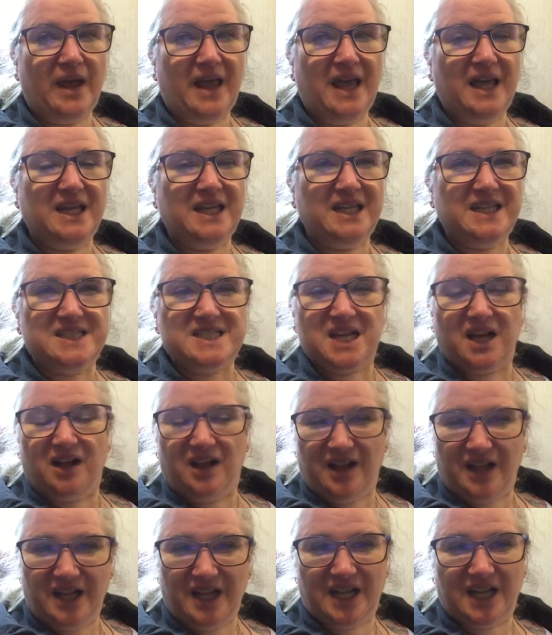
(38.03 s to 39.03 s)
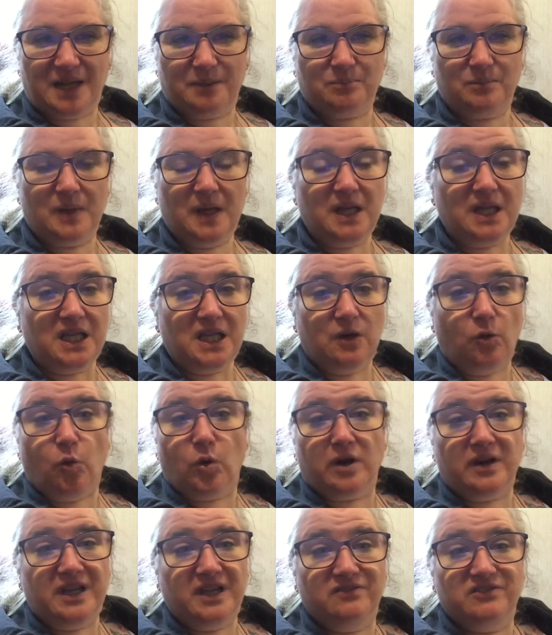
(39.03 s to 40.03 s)
any time,
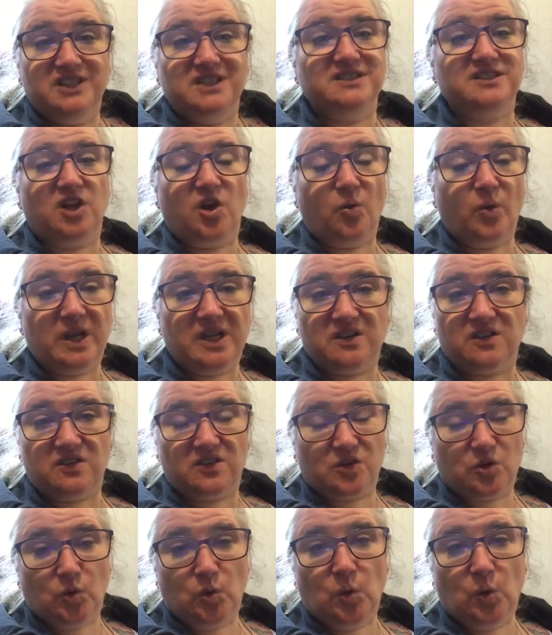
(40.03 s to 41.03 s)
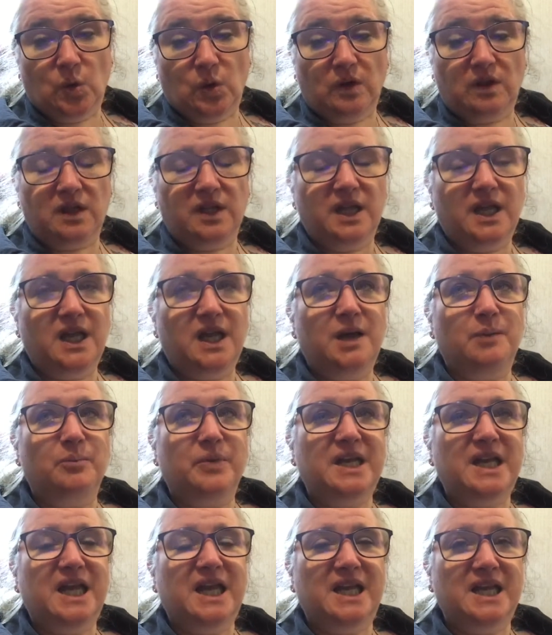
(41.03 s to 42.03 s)
or even going to school.
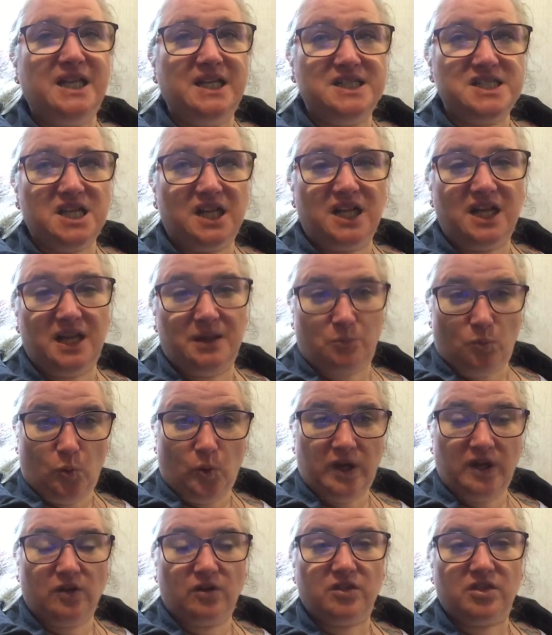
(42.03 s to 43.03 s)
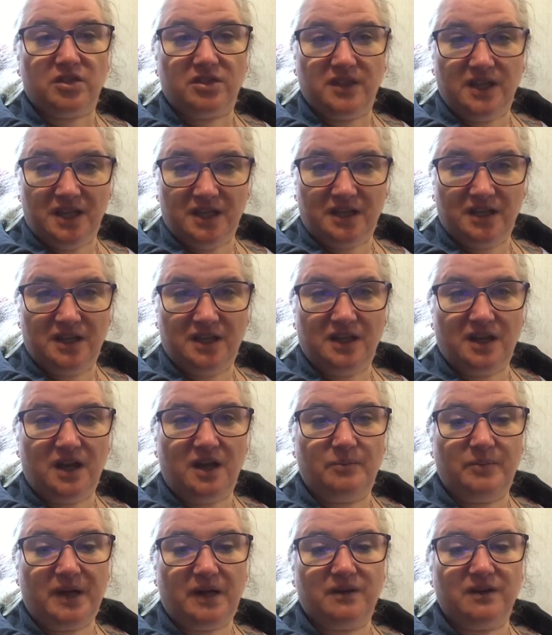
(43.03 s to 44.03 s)
But anytime we are thinking
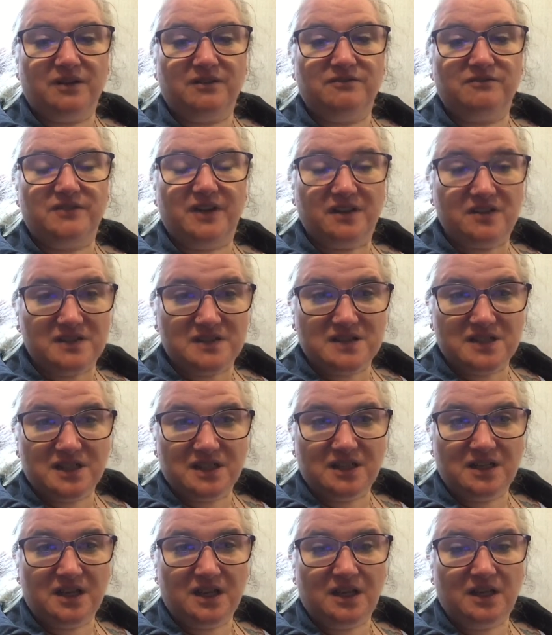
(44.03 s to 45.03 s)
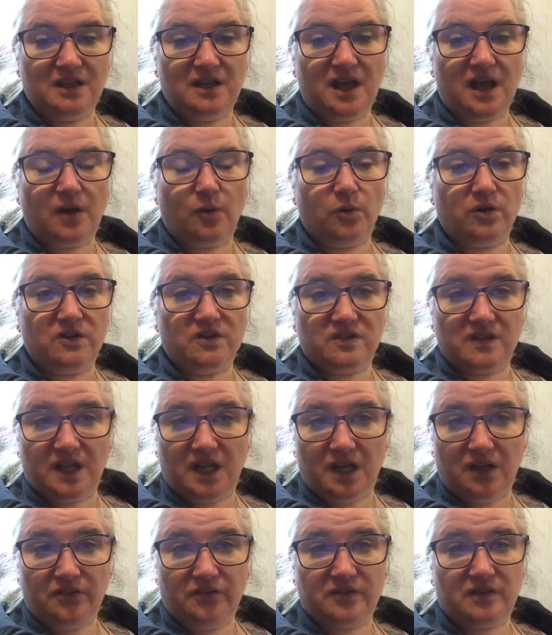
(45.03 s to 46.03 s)
about investing in
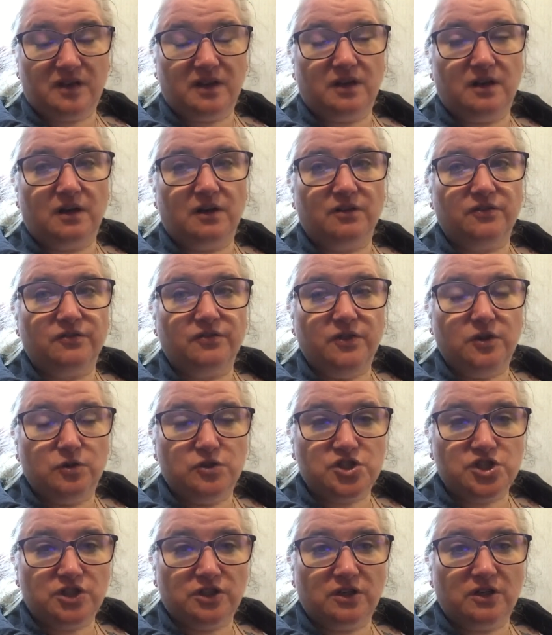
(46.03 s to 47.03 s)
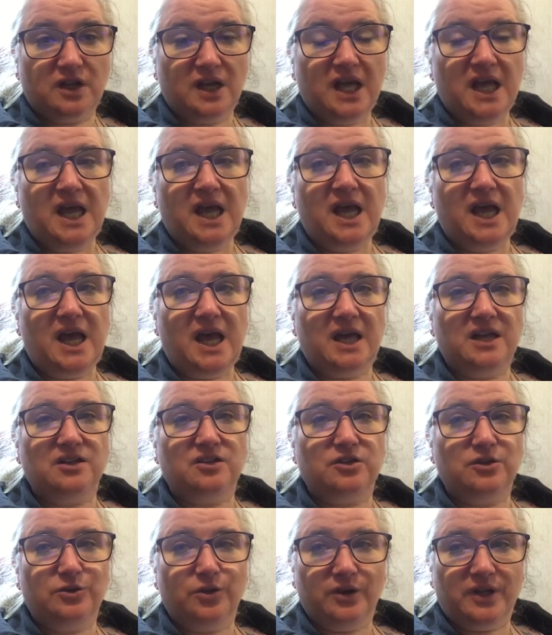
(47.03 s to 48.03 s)
ourselves and in our future and
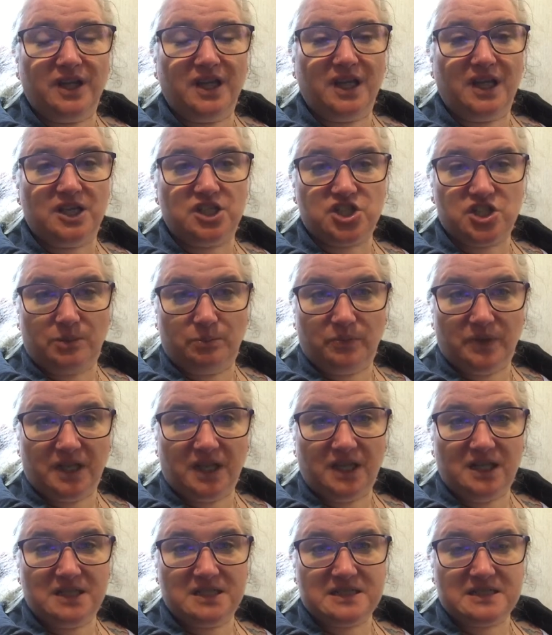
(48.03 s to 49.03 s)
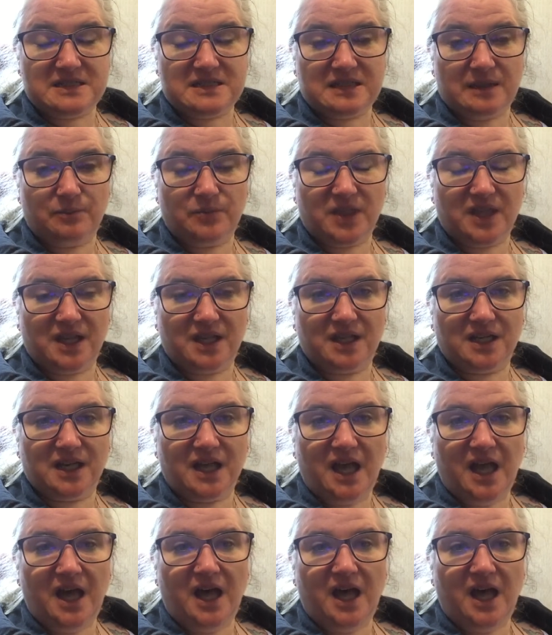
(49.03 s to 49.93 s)
looking at jumping into something,